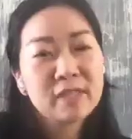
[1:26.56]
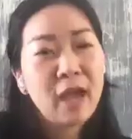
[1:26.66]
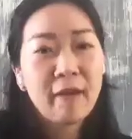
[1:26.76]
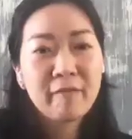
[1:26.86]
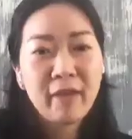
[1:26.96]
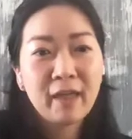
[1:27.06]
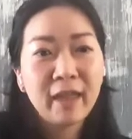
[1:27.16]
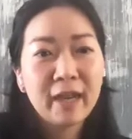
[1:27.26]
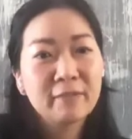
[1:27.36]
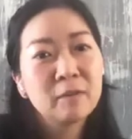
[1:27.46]
have that
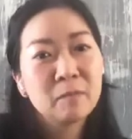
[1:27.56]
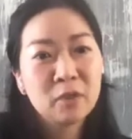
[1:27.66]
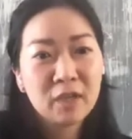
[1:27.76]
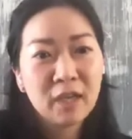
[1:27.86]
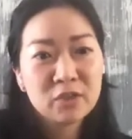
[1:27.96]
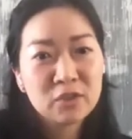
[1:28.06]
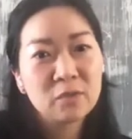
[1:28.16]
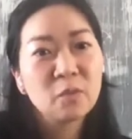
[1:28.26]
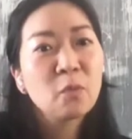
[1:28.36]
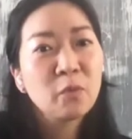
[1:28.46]
line of communication
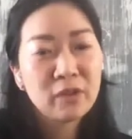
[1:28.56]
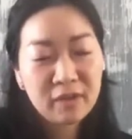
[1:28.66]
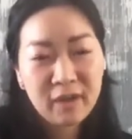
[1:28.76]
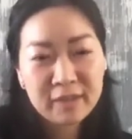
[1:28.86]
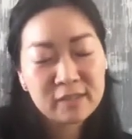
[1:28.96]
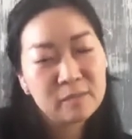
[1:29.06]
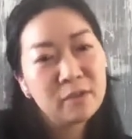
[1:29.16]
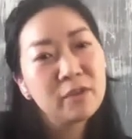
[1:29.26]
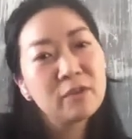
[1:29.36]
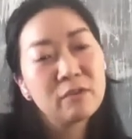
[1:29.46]
with the
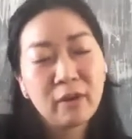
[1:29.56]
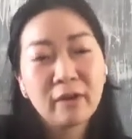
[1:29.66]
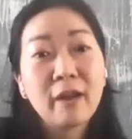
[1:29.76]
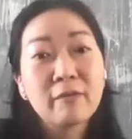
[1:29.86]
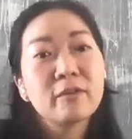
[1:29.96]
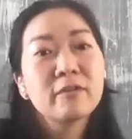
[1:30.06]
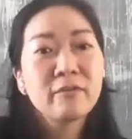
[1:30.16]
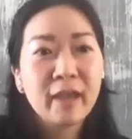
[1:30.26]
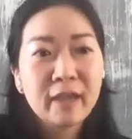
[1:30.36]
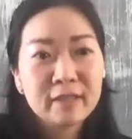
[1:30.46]
customer throughout every
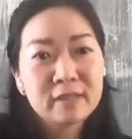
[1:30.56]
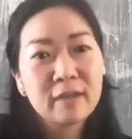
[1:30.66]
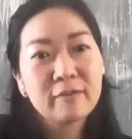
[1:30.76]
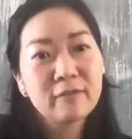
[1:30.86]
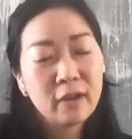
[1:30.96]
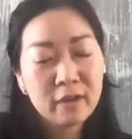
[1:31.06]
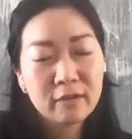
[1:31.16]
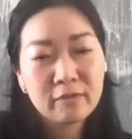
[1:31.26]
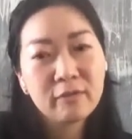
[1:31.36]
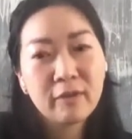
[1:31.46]
phase of
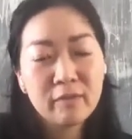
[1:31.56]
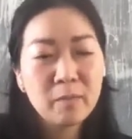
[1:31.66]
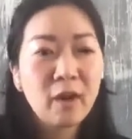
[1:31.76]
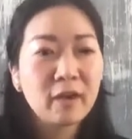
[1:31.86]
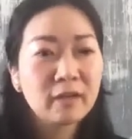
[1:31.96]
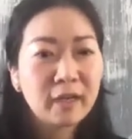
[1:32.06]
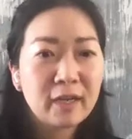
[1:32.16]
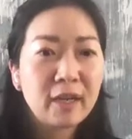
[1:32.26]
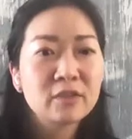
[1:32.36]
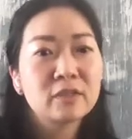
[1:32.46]
the product
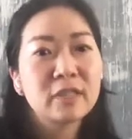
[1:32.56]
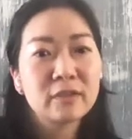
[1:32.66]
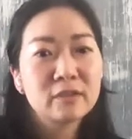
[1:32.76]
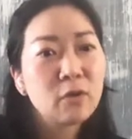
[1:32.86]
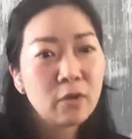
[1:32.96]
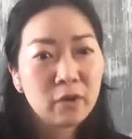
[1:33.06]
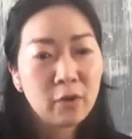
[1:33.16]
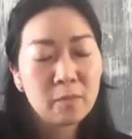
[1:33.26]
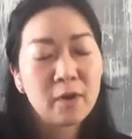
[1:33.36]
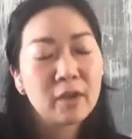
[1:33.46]
ideation down to go
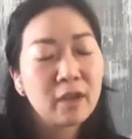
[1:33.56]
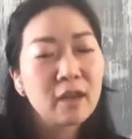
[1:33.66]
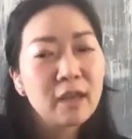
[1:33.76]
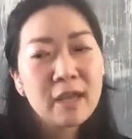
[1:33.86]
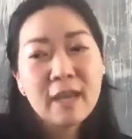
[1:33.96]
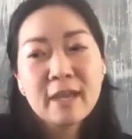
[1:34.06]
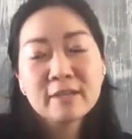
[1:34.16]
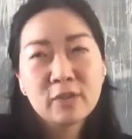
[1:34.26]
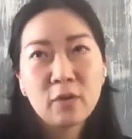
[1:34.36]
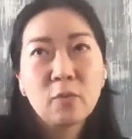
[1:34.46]
to market.
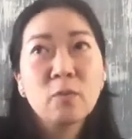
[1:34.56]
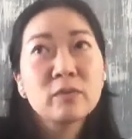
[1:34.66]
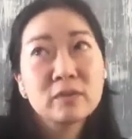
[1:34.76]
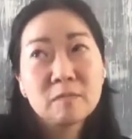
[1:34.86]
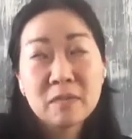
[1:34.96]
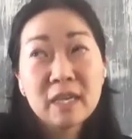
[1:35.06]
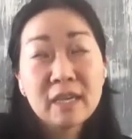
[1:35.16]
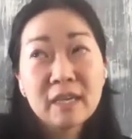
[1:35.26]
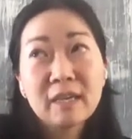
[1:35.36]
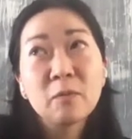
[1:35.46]
So to
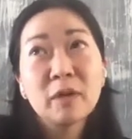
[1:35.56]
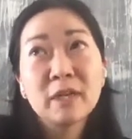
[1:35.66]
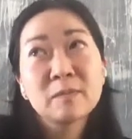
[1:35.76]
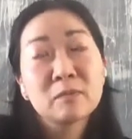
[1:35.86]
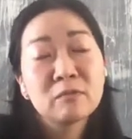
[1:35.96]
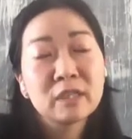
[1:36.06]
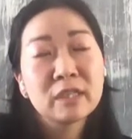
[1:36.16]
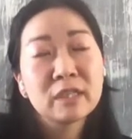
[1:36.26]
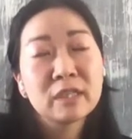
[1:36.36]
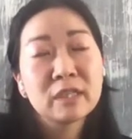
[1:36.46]
me, what has been
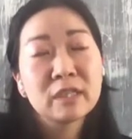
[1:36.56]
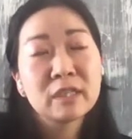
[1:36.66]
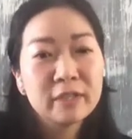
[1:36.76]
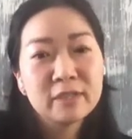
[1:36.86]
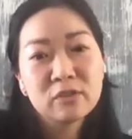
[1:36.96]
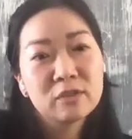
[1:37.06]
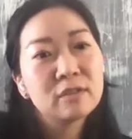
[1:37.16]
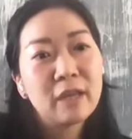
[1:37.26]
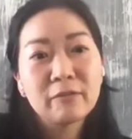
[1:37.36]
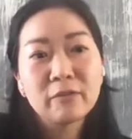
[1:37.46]
really helpful
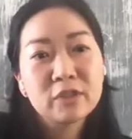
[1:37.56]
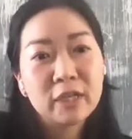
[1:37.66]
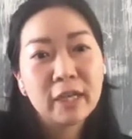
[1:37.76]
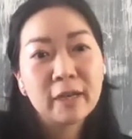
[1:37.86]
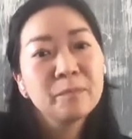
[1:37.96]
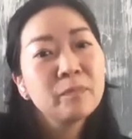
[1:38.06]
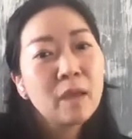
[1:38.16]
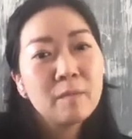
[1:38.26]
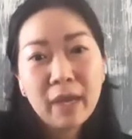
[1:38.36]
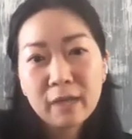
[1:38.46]
is just leveraging
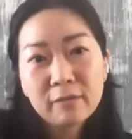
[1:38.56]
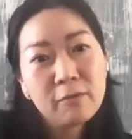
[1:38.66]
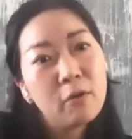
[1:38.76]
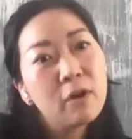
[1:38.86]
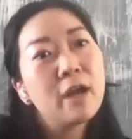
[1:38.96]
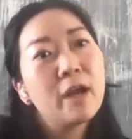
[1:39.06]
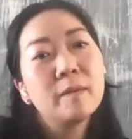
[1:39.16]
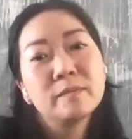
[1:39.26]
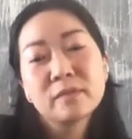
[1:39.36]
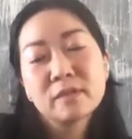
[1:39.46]
beta
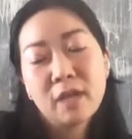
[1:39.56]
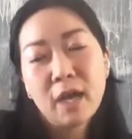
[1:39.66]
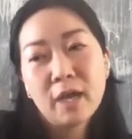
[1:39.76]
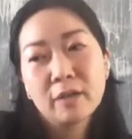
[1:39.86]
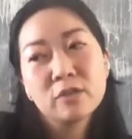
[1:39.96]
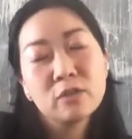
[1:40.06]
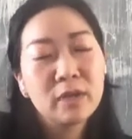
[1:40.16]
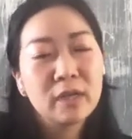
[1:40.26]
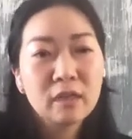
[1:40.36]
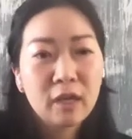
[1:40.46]
forums,
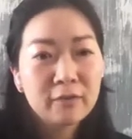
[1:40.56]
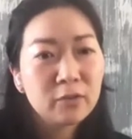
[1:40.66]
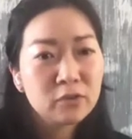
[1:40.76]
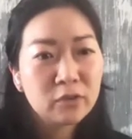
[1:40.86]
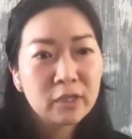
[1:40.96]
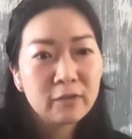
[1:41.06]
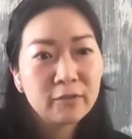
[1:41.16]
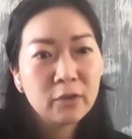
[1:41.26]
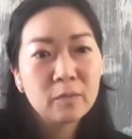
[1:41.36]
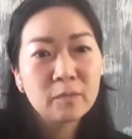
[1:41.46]
doing a lot of user
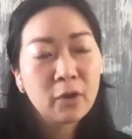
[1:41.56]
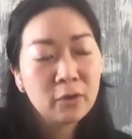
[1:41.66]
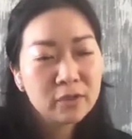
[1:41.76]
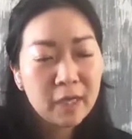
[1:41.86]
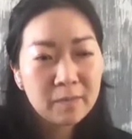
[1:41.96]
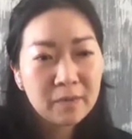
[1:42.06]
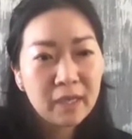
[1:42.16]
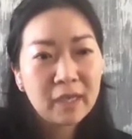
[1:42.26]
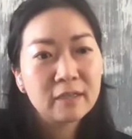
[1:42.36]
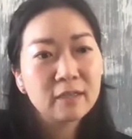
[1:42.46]
interview and
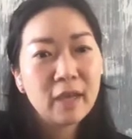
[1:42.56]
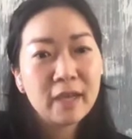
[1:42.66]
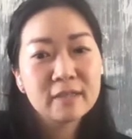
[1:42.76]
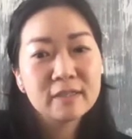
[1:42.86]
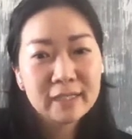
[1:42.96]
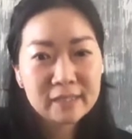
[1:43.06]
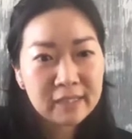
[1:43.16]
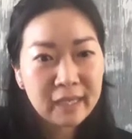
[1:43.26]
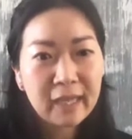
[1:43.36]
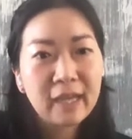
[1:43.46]
prototyping and
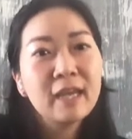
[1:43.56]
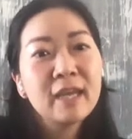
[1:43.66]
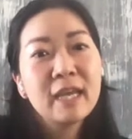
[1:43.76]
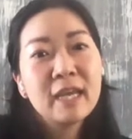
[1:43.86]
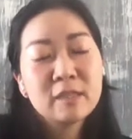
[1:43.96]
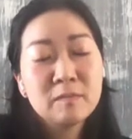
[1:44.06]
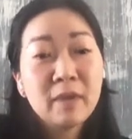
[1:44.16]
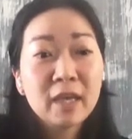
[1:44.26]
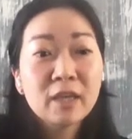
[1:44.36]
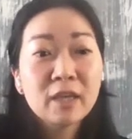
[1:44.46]
testing to
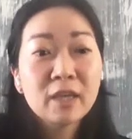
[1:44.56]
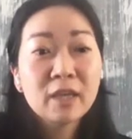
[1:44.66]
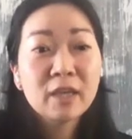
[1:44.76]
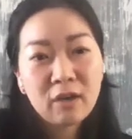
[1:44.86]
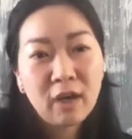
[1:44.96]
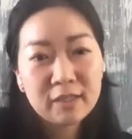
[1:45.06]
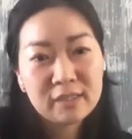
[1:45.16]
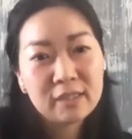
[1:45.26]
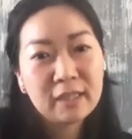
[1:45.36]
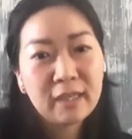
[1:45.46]
make sure that you're
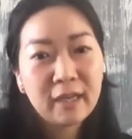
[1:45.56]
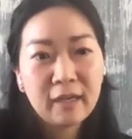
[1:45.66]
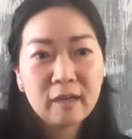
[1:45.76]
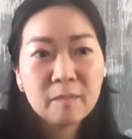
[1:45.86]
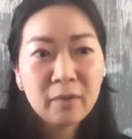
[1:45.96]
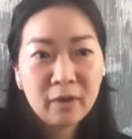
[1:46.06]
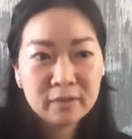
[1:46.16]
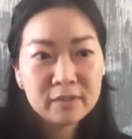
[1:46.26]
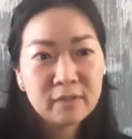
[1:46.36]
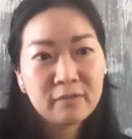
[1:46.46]
constantly getting a
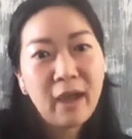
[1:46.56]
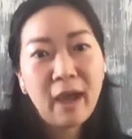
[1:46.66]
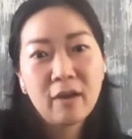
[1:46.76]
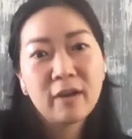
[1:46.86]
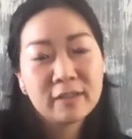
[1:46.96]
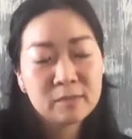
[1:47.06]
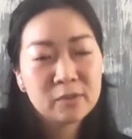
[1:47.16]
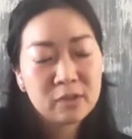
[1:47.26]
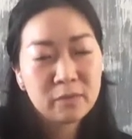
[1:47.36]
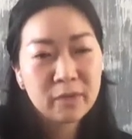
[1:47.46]
pulse of how
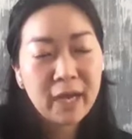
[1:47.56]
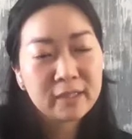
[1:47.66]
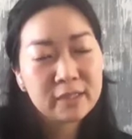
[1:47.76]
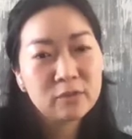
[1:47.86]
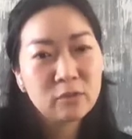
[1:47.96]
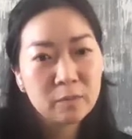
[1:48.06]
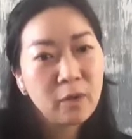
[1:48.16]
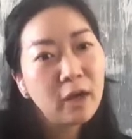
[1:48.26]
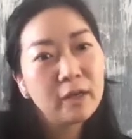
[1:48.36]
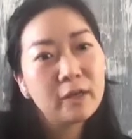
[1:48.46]
customers are reacting to a
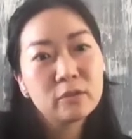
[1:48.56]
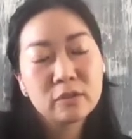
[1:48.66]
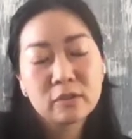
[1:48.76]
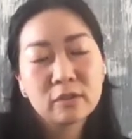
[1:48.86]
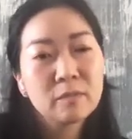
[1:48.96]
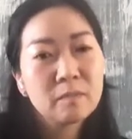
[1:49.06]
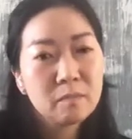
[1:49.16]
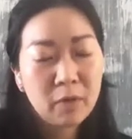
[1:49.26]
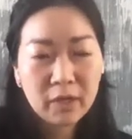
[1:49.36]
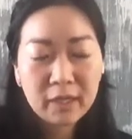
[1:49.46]
product or certain
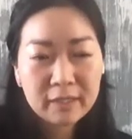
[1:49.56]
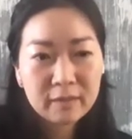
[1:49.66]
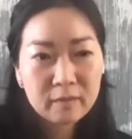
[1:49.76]
marketing